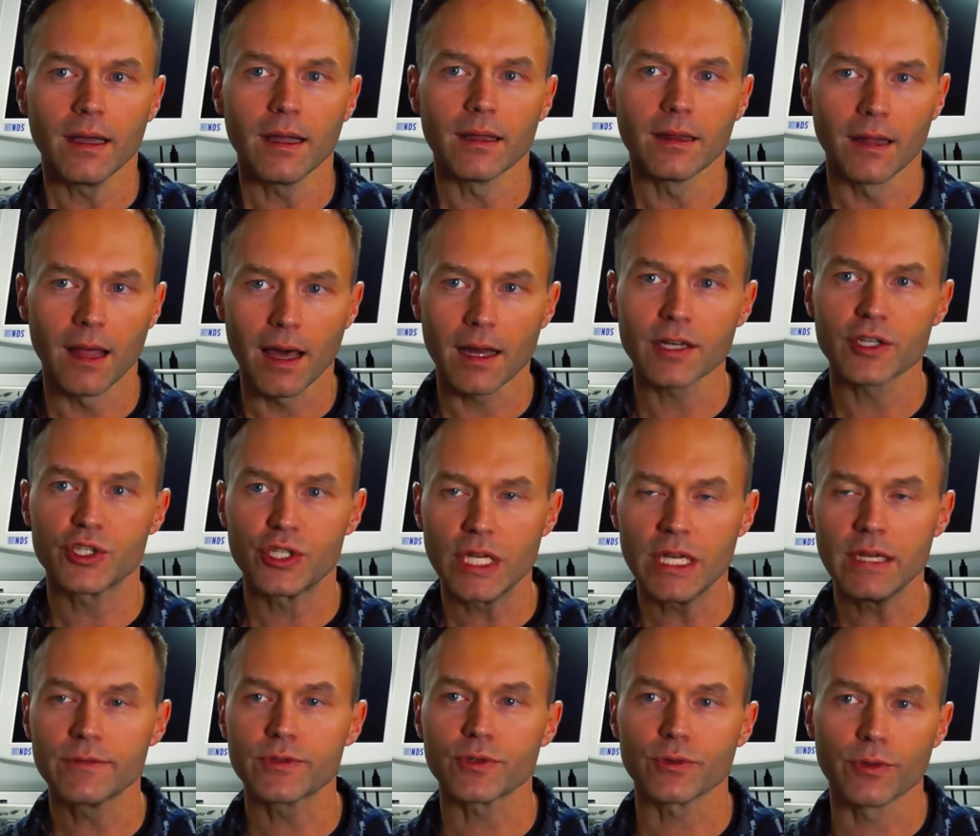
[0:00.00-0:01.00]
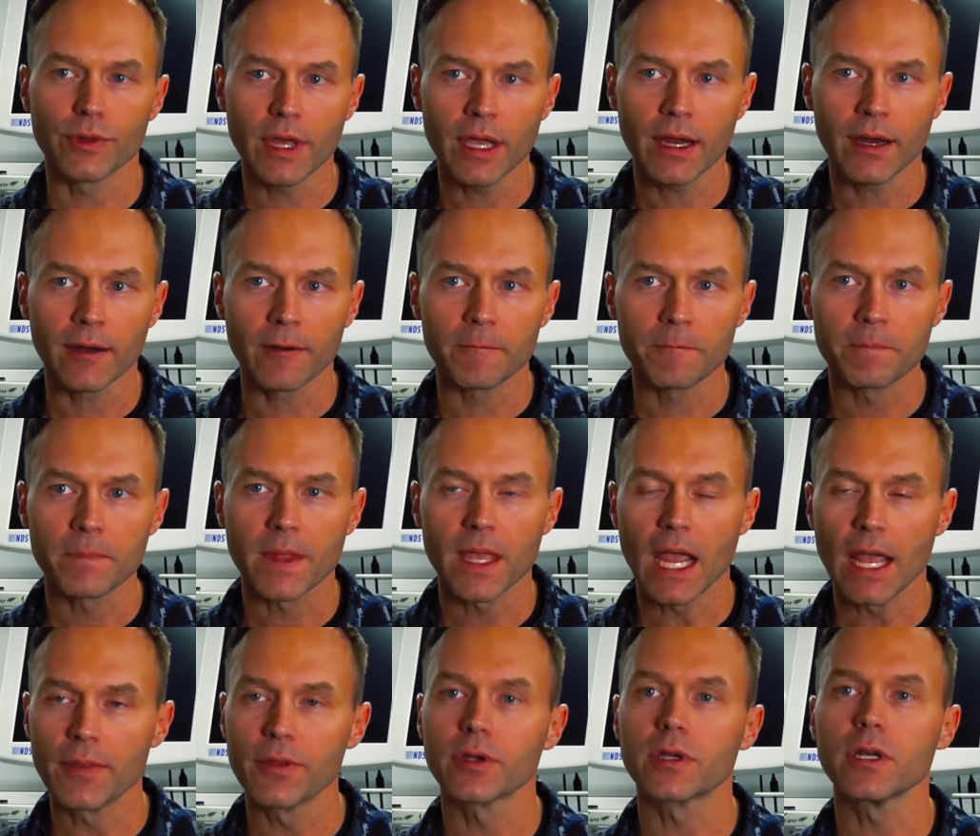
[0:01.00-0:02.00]
A lot of chiefs are there
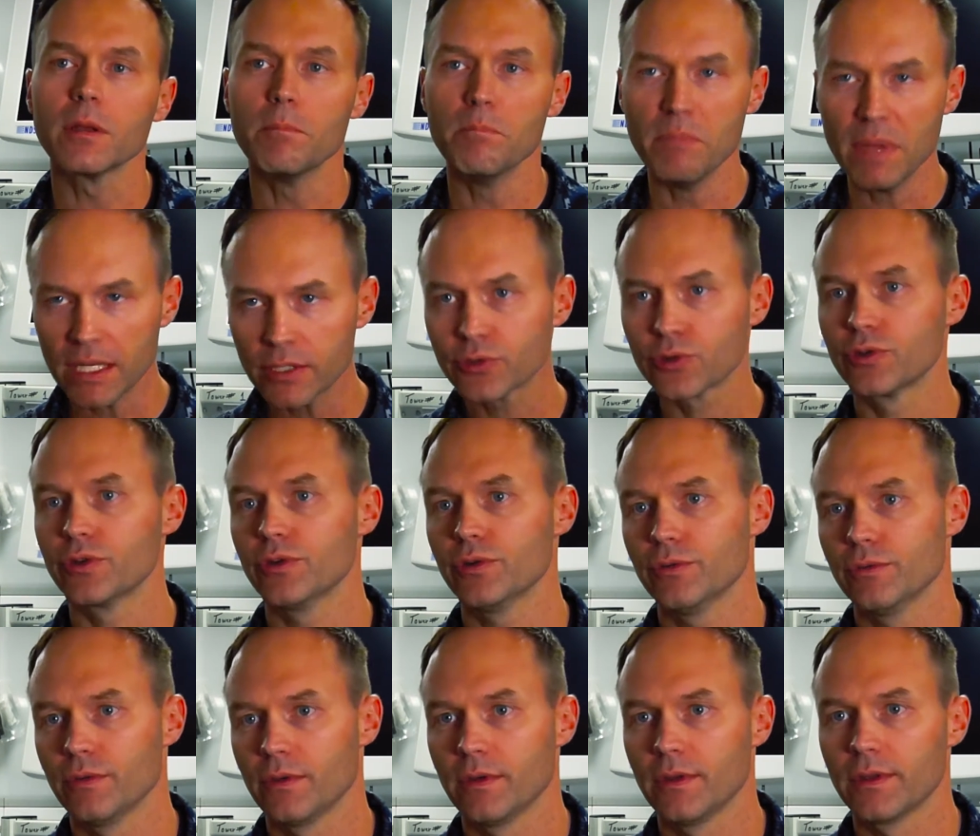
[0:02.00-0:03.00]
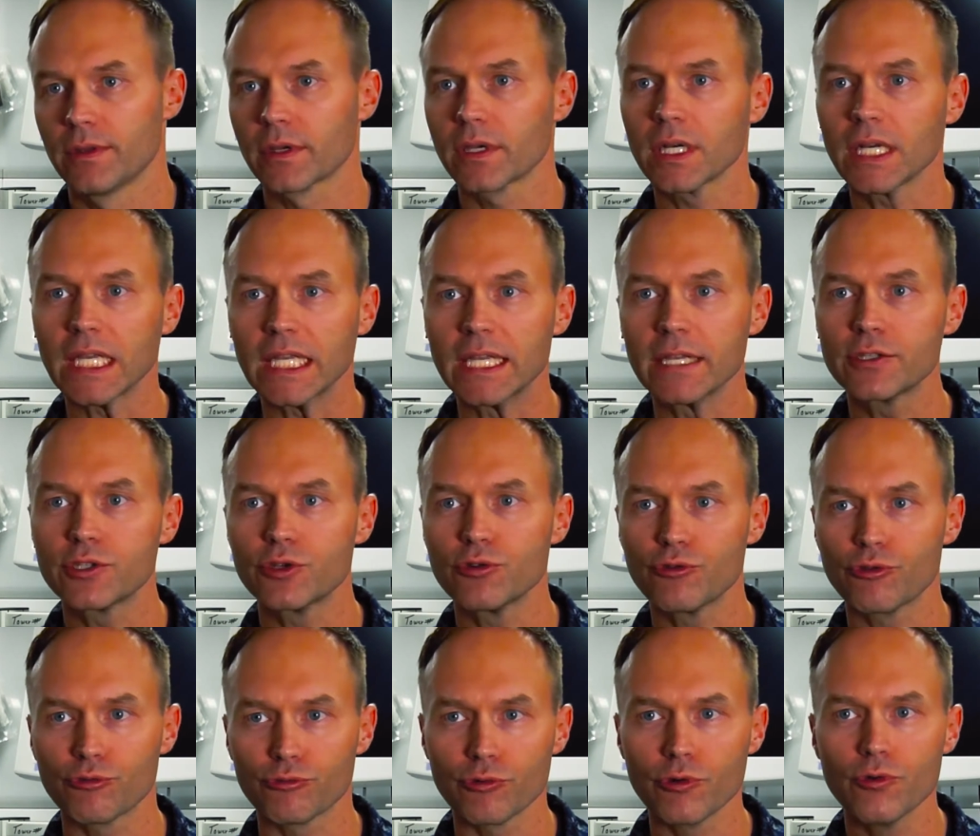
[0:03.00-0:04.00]
and they're going to mentor you. They're going to get you
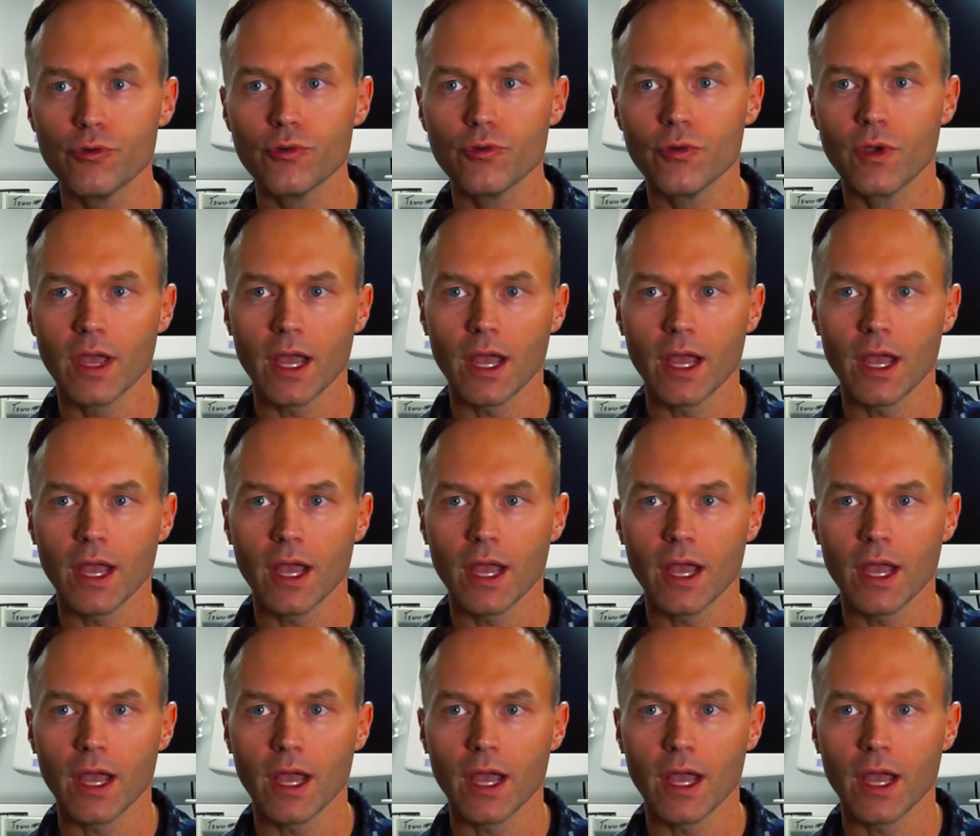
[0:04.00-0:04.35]
through